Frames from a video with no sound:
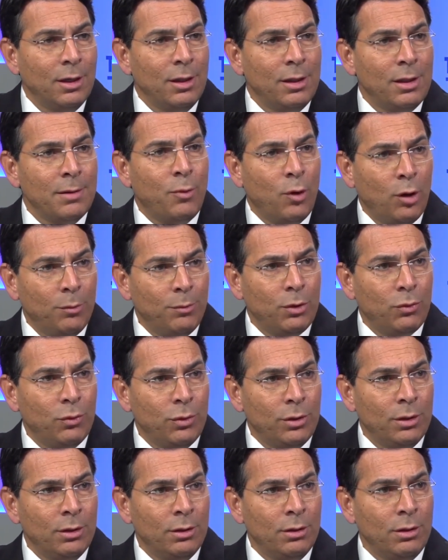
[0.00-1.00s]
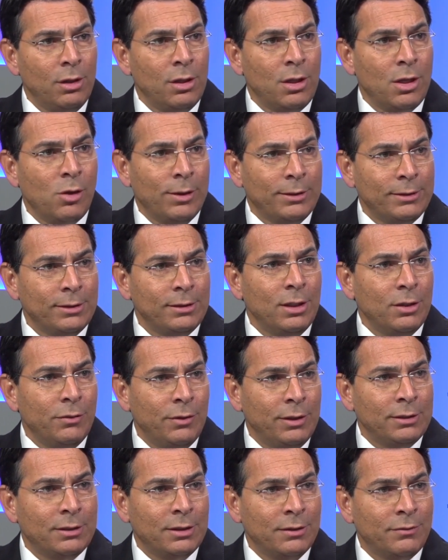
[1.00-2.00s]
The bond between the U.S. and
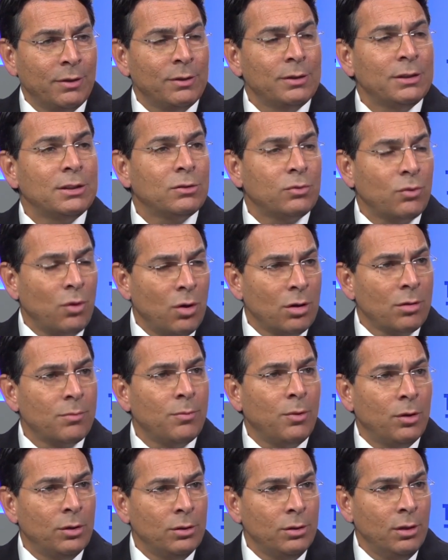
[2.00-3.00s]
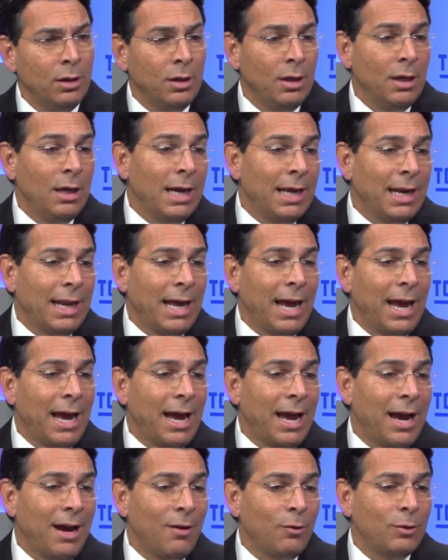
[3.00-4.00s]
Israel, it's a very strong bond. And
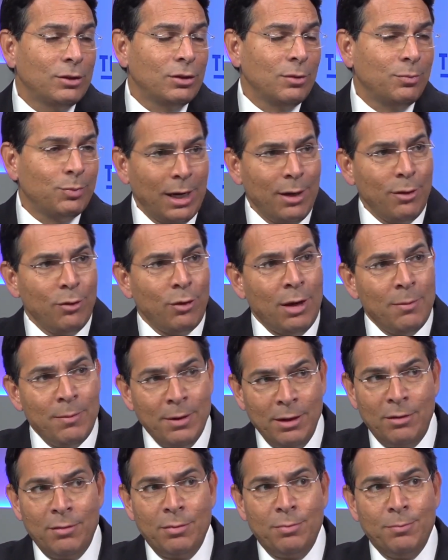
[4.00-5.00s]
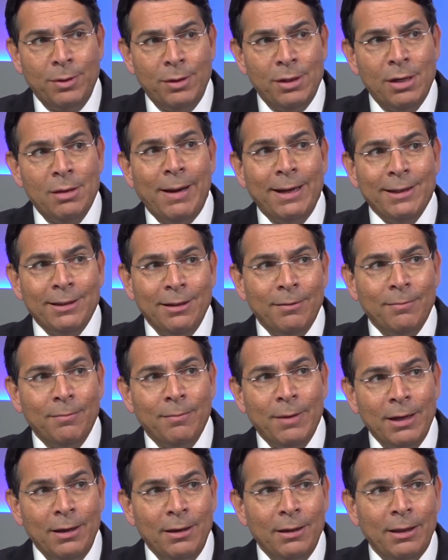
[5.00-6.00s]
I would surprise you. I met President
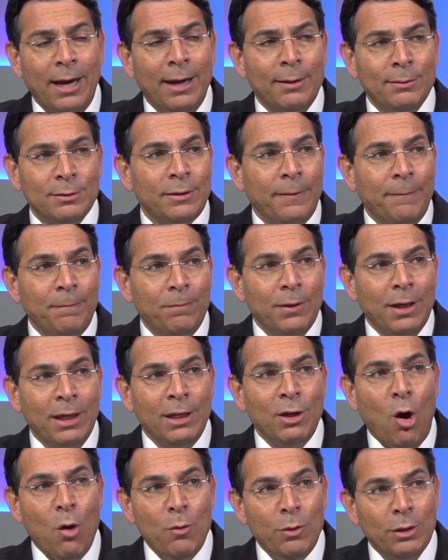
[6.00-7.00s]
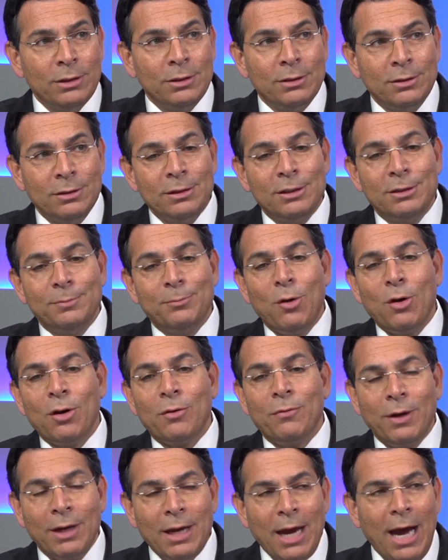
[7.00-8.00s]
Biden many times, and he always
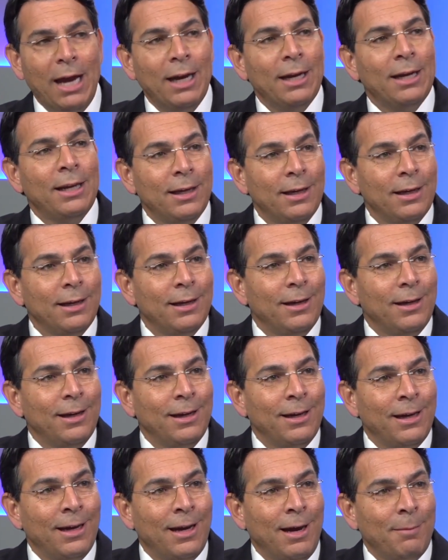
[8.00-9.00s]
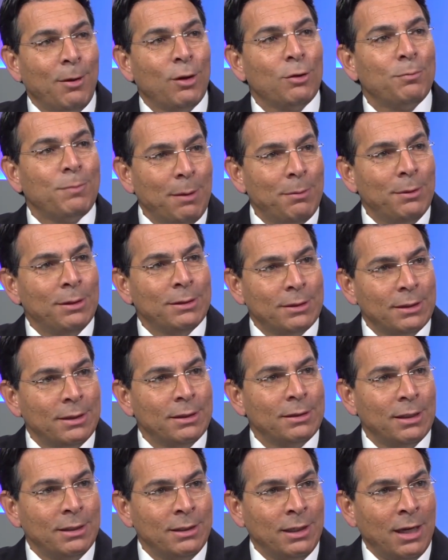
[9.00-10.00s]
spoke very highly about Prime Minister
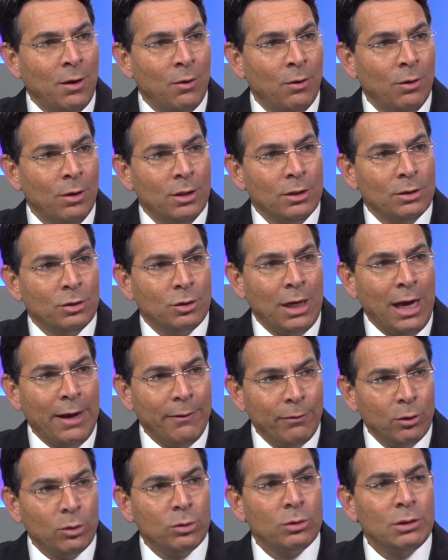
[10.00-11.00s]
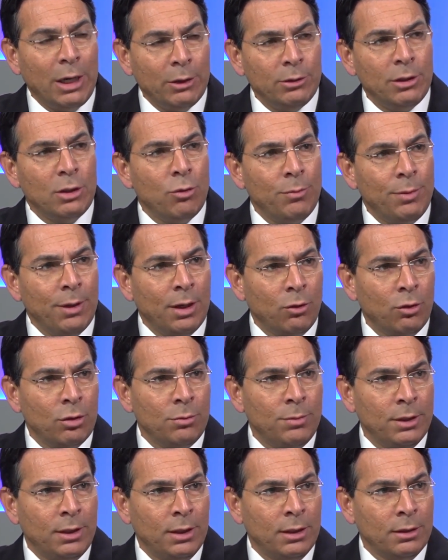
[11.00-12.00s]
Netanyahu. So I have no doubt it will be a
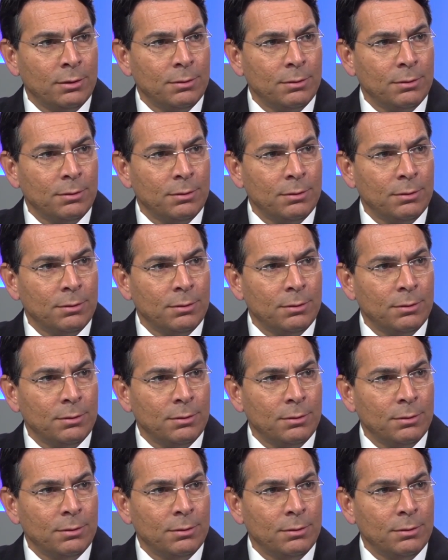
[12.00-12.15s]
good meeting.